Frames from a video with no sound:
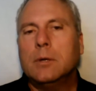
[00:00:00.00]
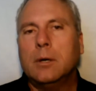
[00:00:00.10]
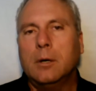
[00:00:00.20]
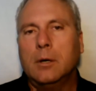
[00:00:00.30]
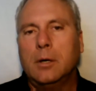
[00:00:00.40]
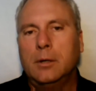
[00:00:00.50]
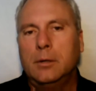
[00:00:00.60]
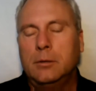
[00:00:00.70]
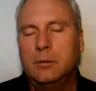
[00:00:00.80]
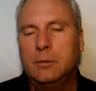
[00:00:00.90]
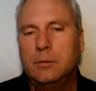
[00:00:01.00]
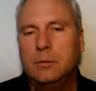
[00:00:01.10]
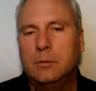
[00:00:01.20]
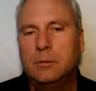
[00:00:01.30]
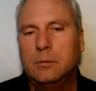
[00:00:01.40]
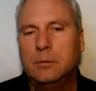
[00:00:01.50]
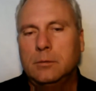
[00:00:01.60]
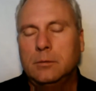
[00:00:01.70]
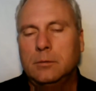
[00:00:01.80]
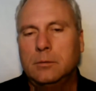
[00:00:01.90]
on
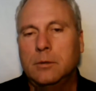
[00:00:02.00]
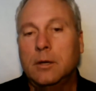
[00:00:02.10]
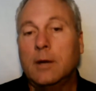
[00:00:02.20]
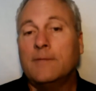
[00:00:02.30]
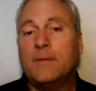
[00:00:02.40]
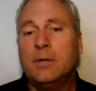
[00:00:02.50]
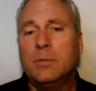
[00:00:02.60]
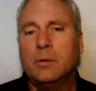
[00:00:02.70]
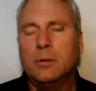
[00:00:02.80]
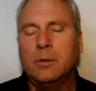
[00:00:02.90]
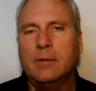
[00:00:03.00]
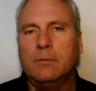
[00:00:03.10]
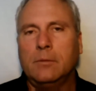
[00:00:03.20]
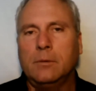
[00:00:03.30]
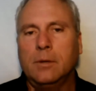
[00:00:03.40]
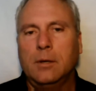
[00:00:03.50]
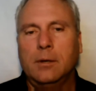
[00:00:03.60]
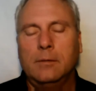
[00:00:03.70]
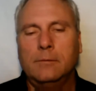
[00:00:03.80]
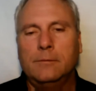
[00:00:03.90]
a fundamental level
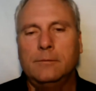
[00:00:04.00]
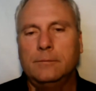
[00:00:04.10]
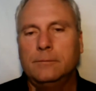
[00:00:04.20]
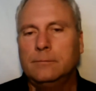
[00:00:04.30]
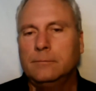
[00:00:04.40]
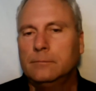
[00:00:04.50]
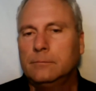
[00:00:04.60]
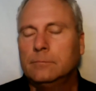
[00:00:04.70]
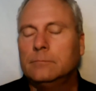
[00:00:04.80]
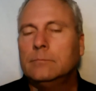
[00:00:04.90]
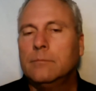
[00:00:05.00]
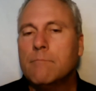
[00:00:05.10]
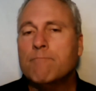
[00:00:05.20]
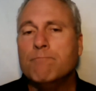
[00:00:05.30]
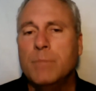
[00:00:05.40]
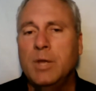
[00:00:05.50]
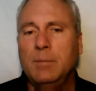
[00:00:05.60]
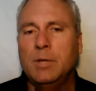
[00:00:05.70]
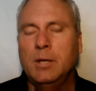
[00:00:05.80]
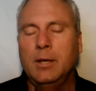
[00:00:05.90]
of many,
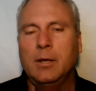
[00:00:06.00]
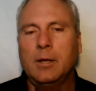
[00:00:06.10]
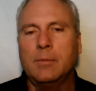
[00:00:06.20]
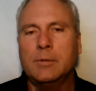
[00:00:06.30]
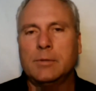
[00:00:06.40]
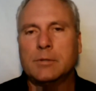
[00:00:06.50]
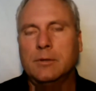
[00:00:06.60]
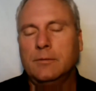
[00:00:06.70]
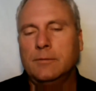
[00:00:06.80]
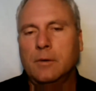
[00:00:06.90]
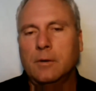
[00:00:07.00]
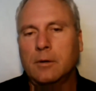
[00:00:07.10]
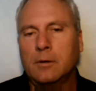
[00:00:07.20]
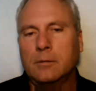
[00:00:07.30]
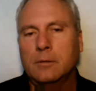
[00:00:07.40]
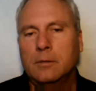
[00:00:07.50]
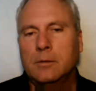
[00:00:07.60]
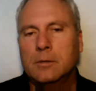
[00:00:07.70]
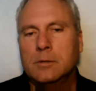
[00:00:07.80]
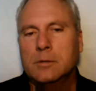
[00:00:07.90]
many elements of our
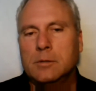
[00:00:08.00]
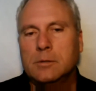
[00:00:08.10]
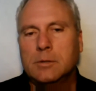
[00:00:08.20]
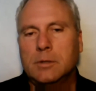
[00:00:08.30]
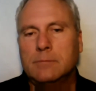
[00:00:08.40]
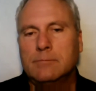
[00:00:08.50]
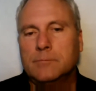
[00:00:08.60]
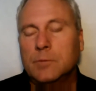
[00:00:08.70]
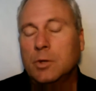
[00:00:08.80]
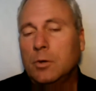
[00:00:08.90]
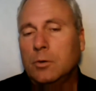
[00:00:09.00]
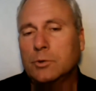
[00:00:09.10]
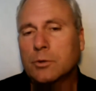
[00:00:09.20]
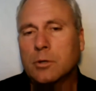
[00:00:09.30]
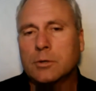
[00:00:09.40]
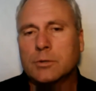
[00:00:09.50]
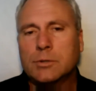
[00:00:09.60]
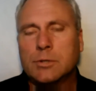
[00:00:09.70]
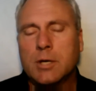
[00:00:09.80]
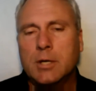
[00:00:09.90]
culture, our
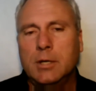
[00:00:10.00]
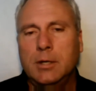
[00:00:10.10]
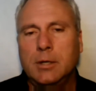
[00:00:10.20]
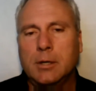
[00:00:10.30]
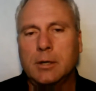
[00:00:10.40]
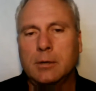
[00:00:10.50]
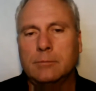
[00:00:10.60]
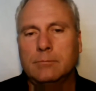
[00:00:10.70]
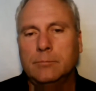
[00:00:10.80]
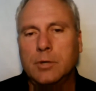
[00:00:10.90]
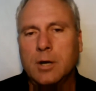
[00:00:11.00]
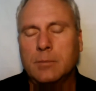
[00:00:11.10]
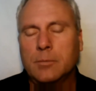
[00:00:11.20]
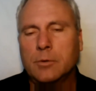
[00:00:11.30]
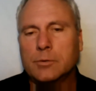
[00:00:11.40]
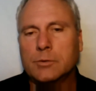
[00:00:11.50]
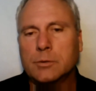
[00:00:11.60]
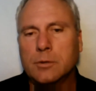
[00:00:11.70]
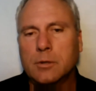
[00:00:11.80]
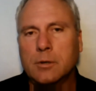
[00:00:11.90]
society, our
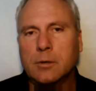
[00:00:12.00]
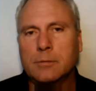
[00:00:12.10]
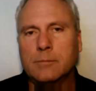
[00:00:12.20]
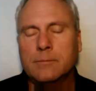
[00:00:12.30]
commerce, our